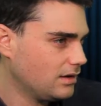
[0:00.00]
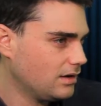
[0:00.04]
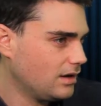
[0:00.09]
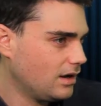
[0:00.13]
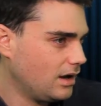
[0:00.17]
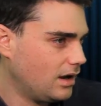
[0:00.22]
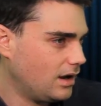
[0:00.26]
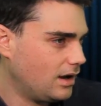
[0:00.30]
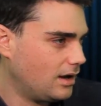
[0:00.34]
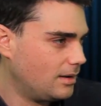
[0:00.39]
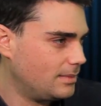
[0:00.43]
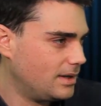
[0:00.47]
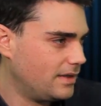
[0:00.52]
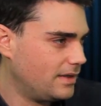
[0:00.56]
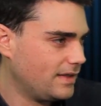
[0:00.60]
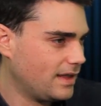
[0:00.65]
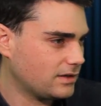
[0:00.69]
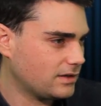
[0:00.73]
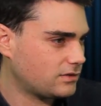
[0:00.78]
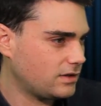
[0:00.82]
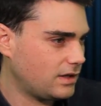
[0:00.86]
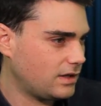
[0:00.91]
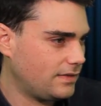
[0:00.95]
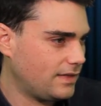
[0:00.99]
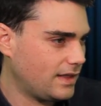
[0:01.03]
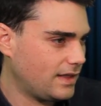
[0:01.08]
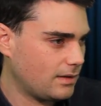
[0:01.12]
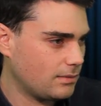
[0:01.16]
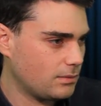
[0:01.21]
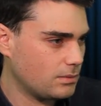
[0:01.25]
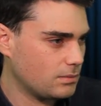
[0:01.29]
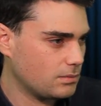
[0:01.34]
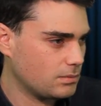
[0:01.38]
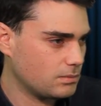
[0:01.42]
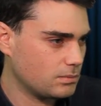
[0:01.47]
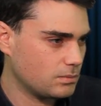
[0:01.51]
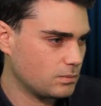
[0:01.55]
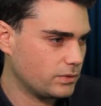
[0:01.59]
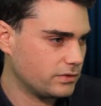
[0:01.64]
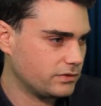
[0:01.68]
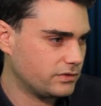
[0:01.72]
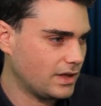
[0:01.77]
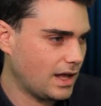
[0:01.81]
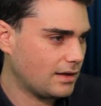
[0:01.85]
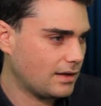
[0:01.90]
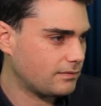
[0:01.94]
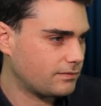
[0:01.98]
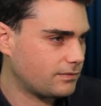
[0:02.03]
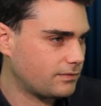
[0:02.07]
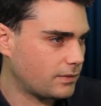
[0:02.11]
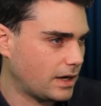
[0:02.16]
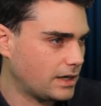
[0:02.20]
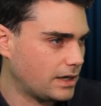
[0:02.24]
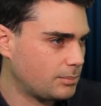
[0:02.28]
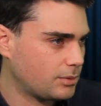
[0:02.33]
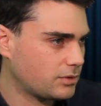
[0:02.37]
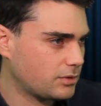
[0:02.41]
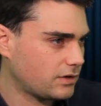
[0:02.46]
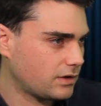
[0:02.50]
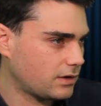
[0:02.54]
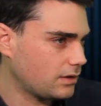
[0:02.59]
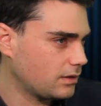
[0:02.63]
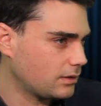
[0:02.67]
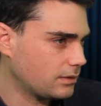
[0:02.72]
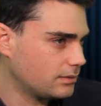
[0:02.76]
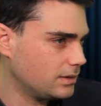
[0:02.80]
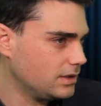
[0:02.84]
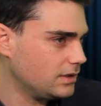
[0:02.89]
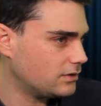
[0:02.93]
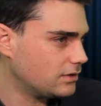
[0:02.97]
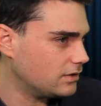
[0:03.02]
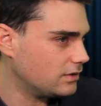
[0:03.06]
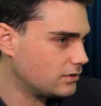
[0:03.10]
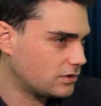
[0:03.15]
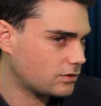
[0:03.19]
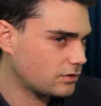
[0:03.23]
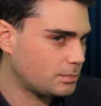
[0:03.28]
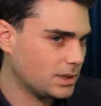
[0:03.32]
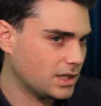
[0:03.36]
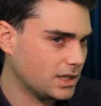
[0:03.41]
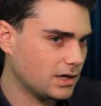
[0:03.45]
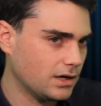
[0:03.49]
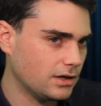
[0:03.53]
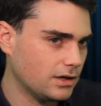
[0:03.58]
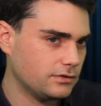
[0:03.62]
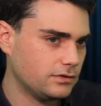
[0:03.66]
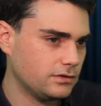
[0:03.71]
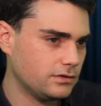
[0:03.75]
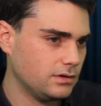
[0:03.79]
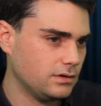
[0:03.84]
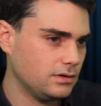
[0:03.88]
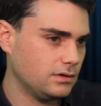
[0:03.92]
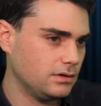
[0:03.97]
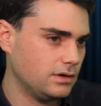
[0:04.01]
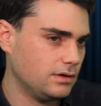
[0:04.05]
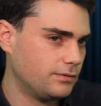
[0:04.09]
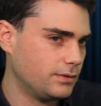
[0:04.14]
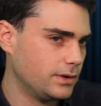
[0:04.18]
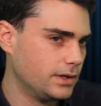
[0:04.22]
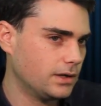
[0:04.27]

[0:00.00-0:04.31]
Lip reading: and that was not for any particular reason. Just because if we'd